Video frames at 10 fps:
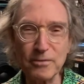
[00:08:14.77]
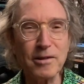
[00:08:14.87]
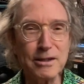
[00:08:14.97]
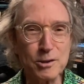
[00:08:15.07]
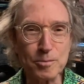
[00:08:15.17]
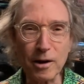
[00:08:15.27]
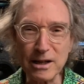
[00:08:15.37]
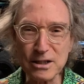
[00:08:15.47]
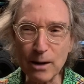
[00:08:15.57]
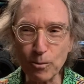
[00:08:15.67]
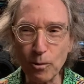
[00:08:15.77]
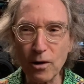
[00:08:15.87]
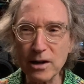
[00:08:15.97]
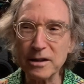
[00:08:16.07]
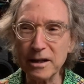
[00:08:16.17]
friends' minds. I
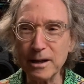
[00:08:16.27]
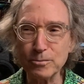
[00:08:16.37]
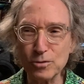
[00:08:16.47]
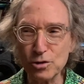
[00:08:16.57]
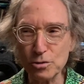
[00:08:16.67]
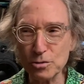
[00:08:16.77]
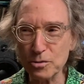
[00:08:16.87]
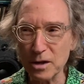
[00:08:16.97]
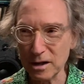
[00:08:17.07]
want them to